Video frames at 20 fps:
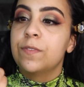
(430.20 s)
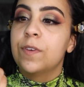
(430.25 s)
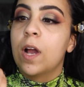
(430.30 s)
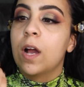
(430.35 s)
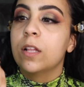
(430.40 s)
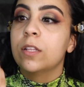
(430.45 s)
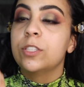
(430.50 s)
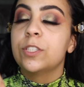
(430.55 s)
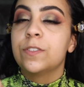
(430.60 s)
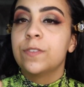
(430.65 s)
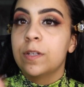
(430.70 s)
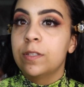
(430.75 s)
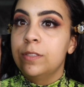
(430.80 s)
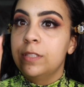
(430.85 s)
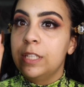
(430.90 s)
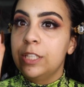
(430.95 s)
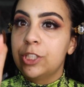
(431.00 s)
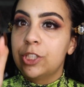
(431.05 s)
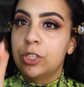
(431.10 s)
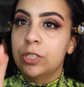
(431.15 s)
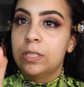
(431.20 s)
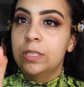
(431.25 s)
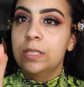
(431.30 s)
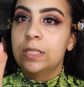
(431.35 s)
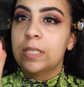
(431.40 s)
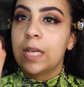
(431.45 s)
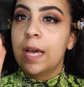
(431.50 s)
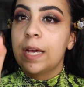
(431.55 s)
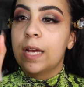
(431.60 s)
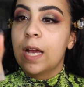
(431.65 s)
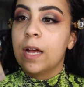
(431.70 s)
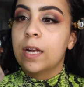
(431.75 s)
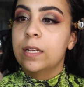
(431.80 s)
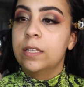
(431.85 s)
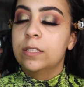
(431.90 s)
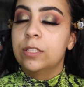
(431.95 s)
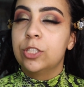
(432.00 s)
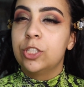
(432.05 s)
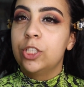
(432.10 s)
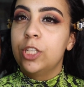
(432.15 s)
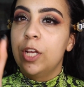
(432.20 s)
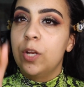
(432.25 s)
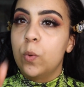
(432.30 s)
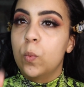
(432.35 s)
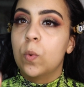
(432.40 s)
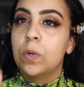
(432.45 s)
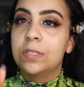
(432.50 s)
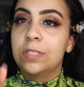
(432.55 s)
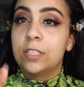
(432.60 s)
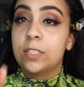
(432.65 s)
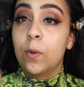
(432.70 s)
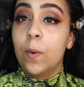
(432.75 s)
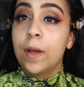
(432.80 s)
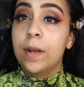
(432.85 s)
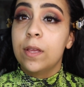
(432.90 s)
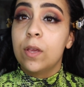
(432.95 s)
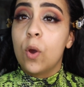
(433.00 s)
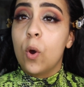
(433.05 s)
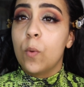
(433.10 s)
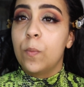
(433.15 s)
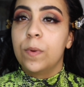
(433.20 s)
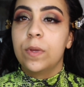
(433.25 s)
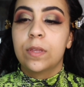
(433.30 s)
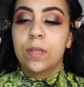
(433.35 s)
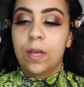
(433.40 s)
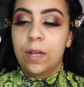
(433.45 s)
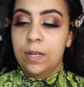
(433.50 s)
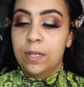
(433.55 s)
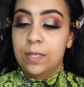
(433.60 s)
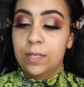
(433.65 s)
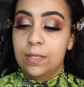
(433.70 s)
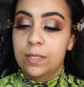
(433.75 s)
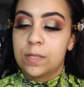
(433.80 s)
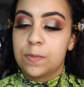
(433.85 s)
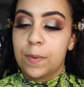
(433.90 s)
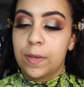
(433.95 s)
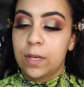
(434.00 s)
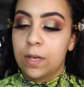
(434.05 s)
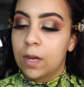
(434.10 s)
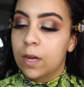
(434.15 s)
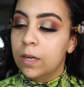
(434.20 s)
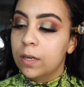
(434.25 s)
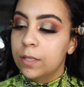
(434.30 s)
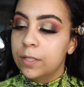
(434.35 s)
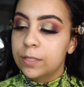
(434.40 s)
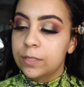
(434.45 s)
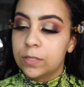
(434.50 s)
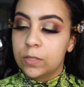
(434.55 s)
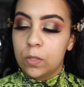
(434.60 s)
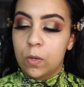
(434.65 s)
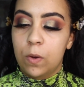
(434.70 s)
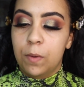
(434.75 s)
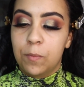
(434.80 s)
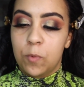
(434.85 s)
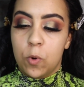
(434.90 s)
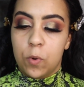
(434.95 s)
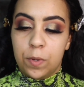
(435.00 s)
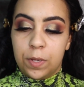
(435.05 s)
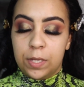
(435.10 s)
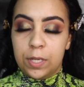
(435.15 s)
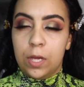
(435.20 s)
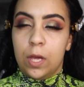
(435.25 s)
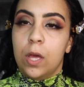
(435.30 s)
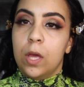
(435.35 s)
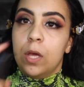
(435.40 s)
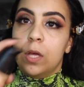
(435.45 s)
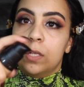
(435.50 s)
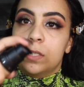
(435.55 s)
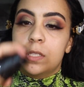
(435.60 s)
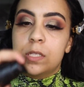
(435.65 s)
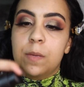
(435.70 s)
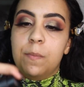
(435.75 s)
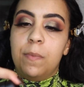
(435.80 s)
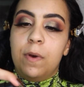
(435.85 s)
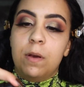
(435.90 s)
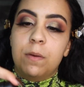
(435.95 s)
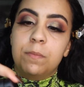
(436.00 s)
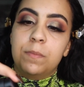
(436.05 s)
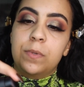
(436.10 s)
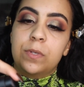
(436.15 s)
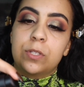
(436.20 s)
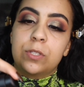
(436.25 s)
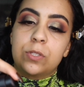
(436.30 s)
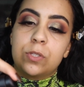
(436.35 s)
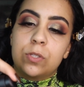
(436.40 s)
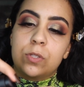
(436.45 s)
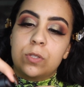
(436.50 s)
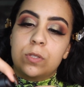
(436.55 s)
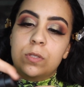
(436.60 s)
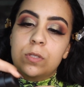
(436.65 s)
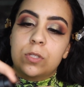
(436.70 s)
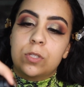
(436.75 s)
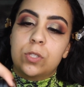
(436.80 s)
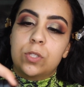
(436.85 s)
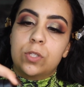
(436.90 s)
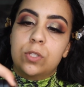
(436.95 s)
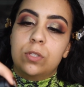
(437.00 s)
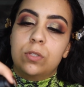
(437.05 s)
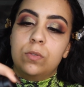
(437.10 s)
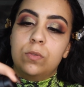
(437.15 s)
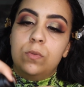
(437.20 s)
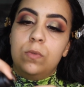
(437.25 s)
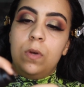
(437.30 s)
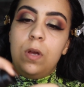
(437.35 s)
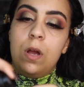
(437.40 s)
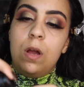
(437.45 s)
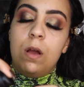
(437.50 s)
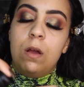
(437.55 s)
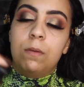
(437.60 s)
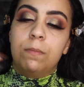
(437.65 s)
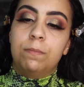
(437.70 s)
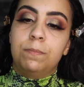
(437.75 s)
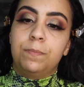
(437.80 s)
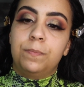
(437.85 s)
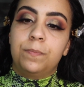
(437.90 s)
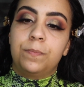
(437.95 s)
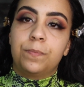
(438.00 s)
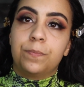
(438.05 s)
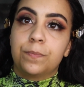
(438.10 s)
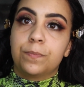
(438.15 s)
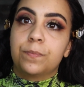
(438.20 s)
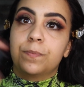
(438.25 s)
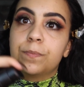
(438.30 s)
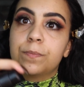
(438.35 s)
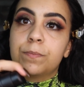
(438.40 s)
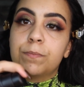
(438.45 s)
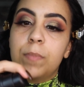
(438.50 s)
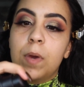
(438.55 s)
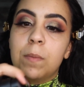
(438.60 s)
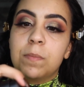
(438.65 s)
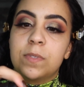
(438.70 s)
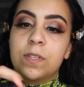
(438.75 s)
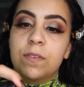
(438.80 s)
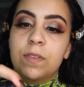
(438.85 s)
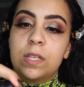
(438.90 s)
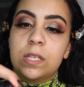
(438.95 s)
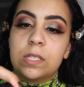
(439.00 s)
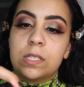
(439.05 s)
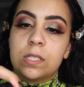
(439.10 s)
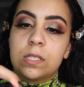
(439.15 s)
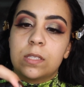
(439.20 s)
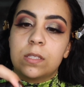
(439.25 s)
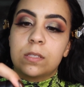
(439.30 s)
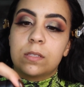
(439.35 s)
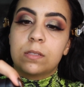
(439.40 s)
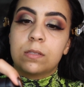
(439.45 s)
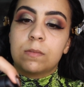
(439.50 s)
of Colors foundations, I got it in the shade 120, hoping that it is my color. So I'm going to pump 2 pumps of this.